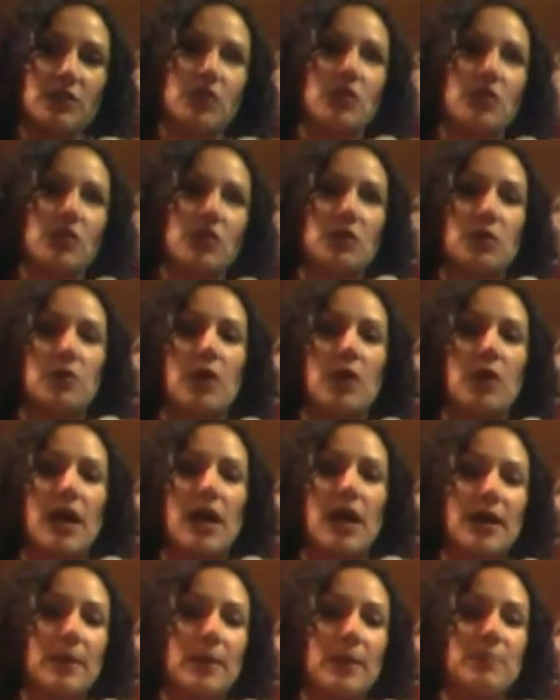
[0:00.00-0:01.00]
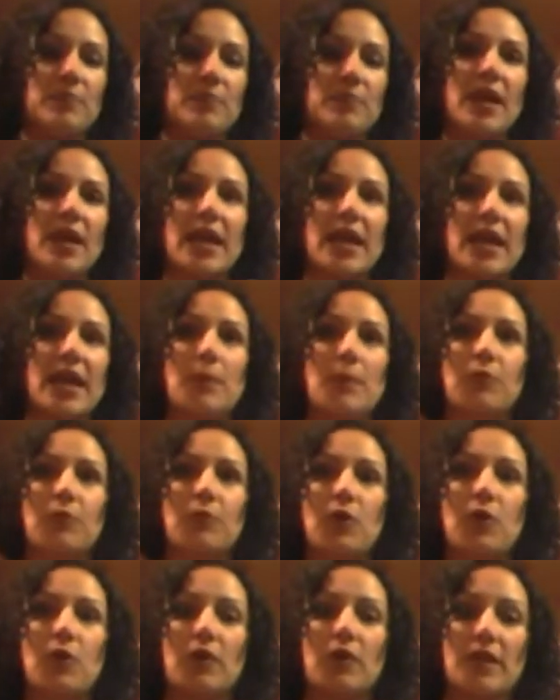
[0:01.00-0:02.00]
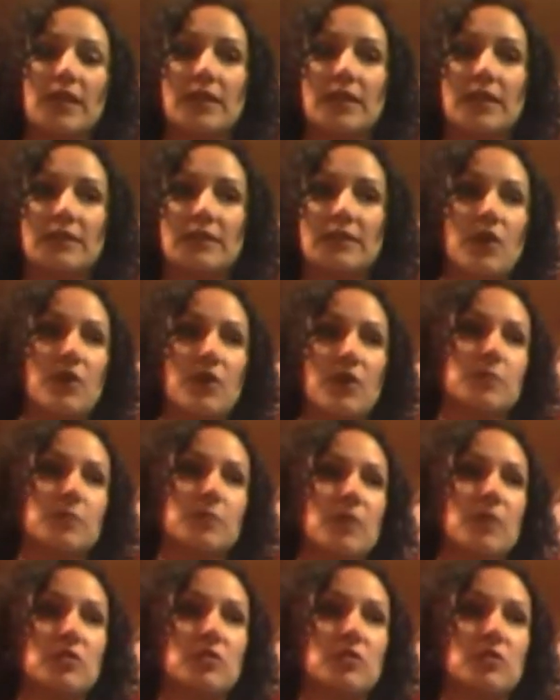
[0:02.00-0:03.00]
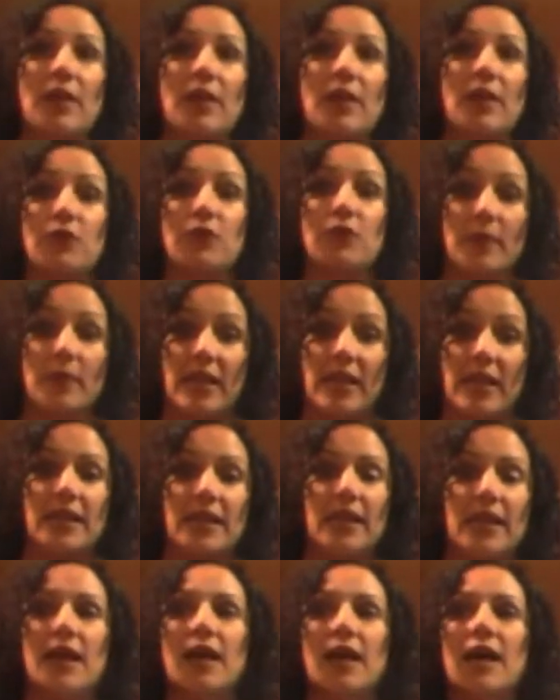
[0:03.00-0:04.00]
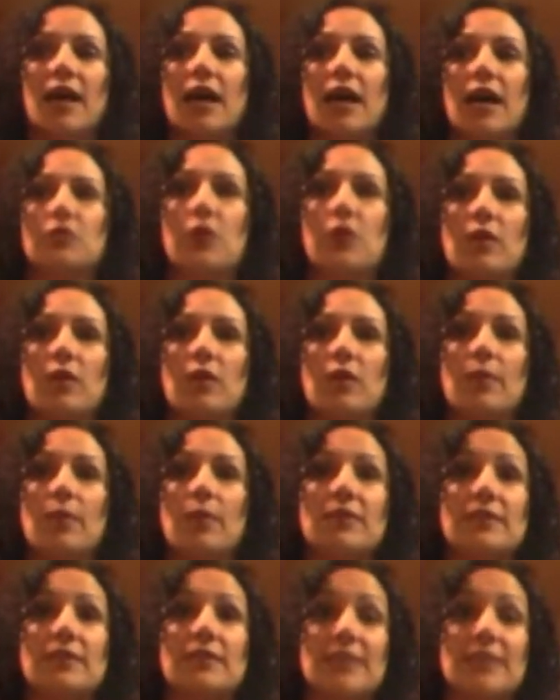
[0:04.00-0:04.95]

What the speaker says: you. April is a very special month for me. I started my business